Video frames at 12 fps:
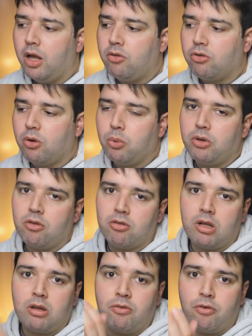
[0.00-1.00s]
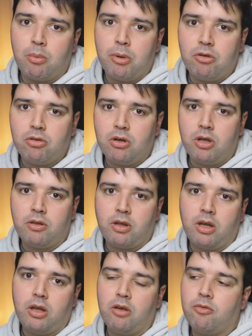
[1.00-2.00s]
and so with this light information it
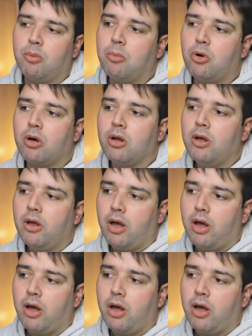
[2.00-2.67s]
can give a more